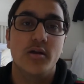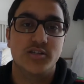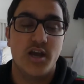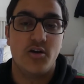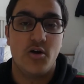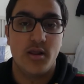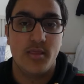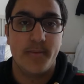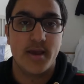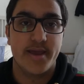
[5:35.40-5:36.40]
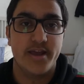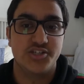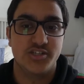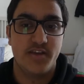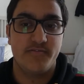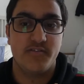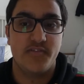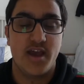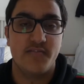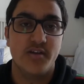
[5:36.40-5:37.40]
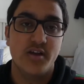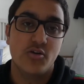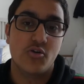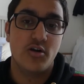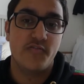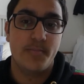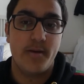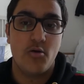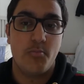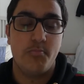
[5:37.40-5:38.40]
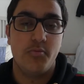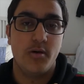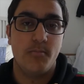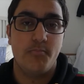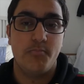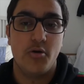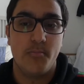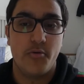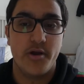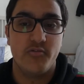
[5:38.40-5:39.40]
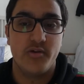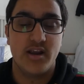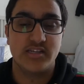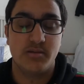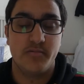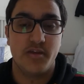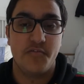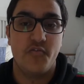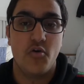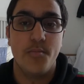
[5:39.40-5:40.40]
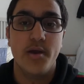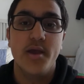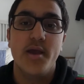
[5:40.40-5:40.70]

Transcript: turn it on in the big occasions, even if they have gone off the pot boiler recently with their form.